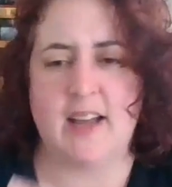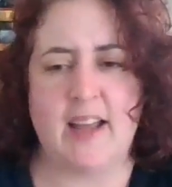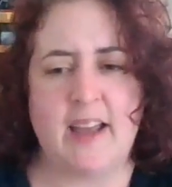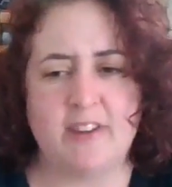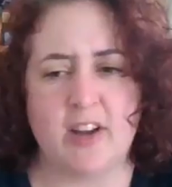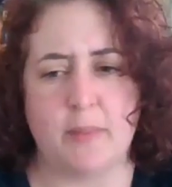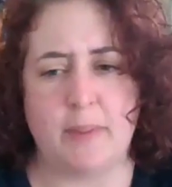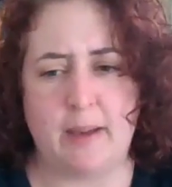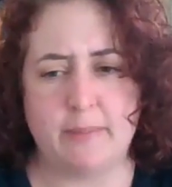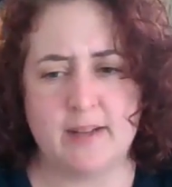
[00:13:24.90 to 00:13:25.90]
I have it on the
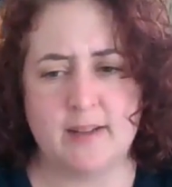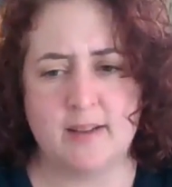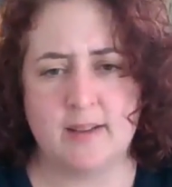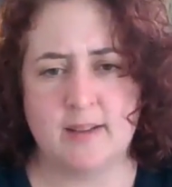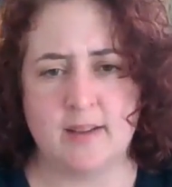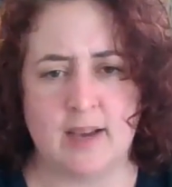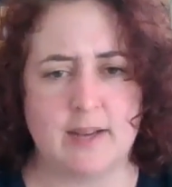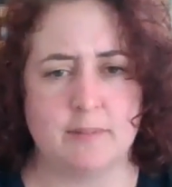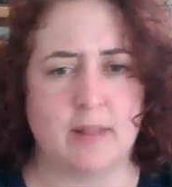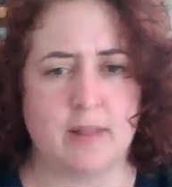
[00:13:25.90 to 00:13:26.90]
bobbin? I
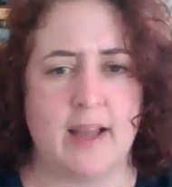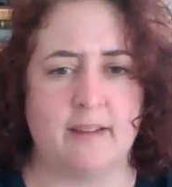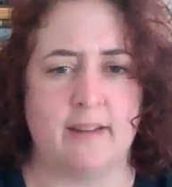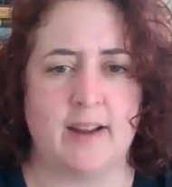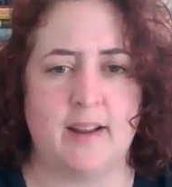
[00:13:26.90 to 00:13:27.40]
didn't ply it,